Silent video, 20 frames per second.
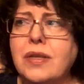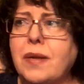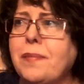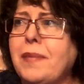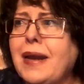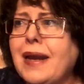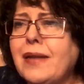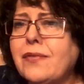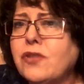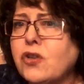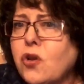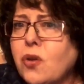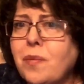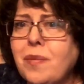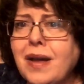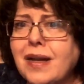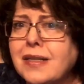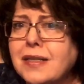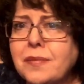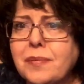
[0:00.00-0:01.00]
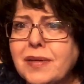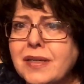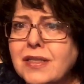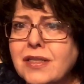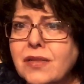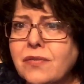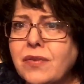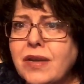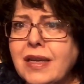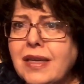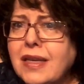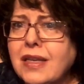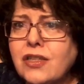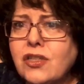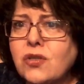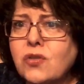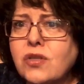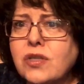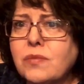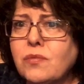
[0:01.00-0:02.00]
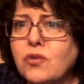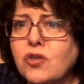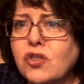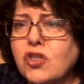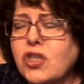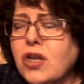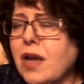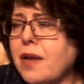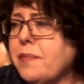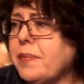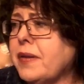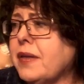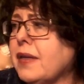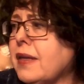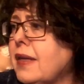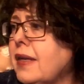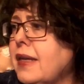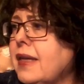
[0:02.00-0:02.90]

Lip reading: I might have to go back to Pennsylvania and do some more shopping.